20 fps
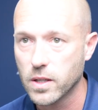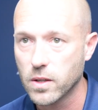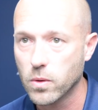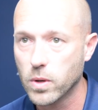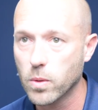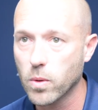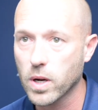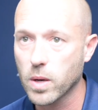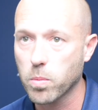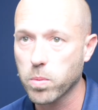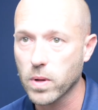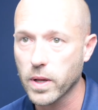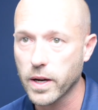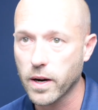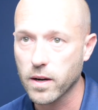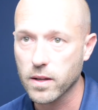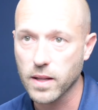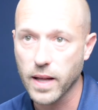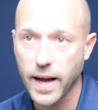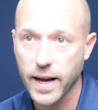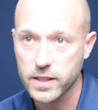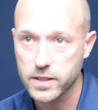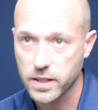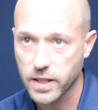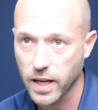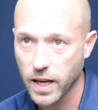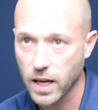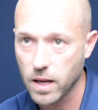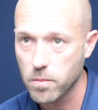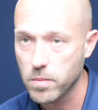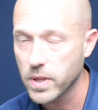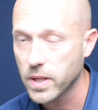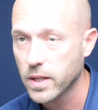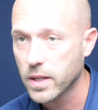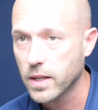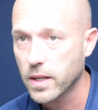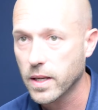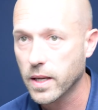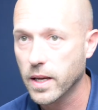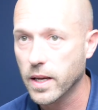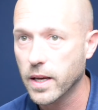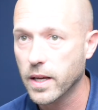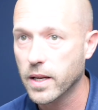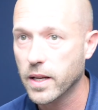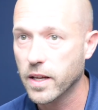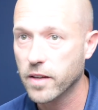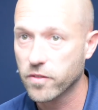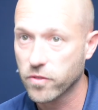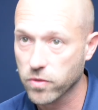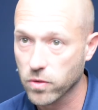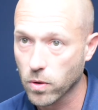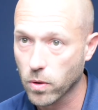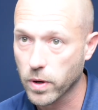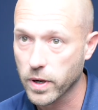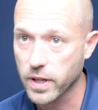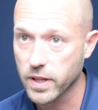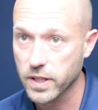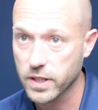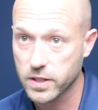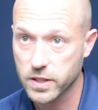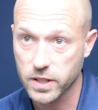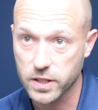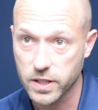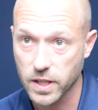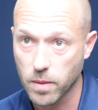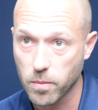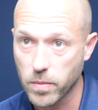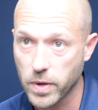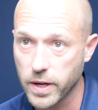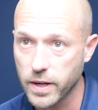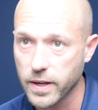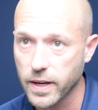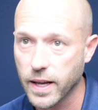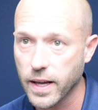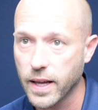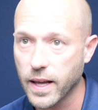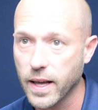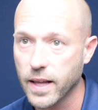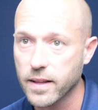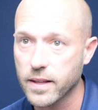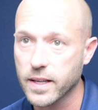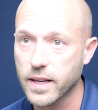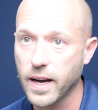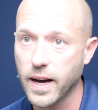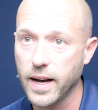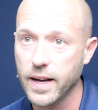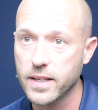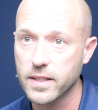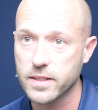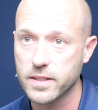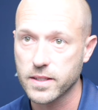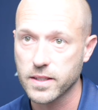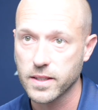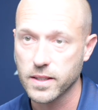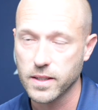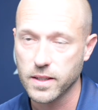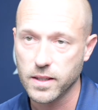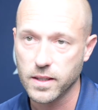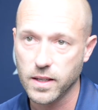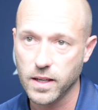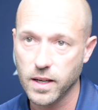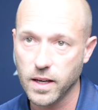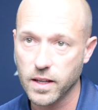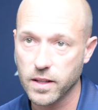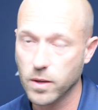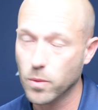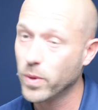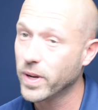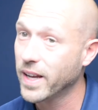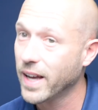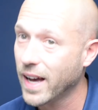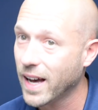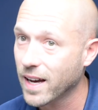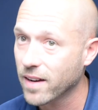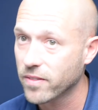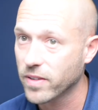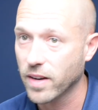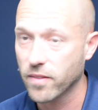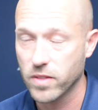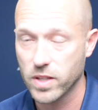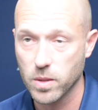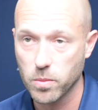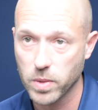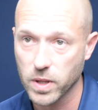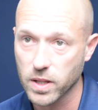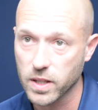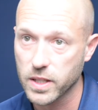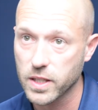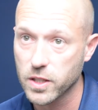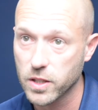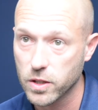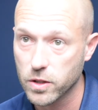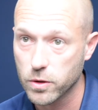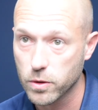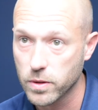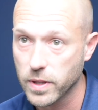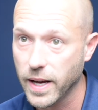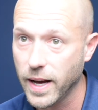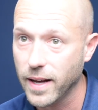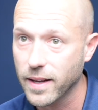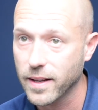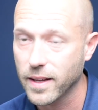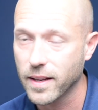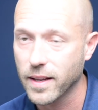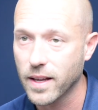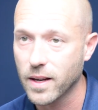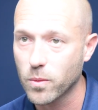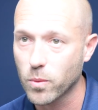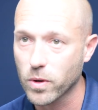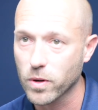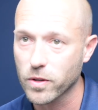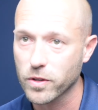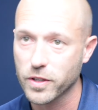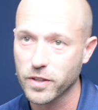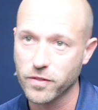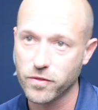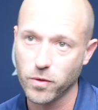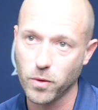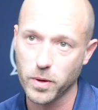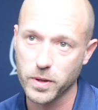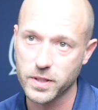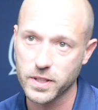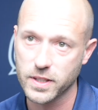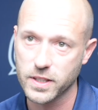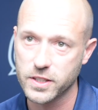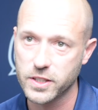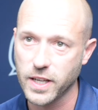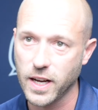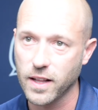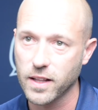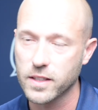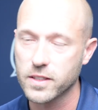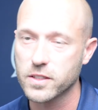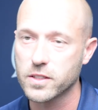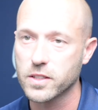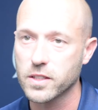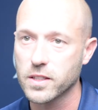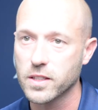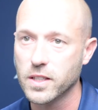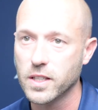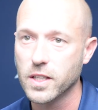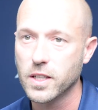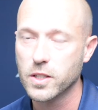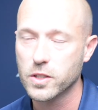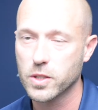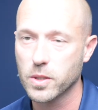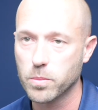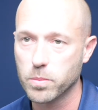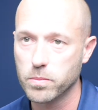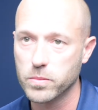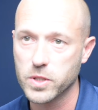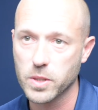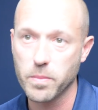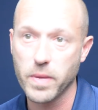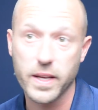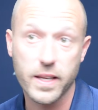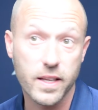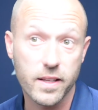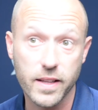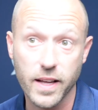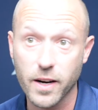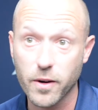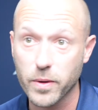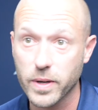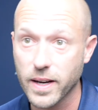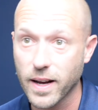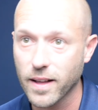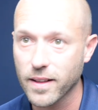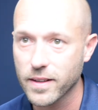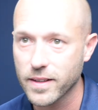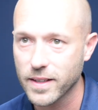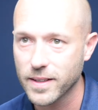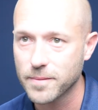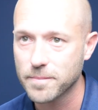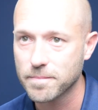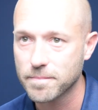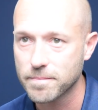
We want to play our last game in Florida this December, and the guys that we have the ability to do that, and we're looking forward to the challenge to making that a reality.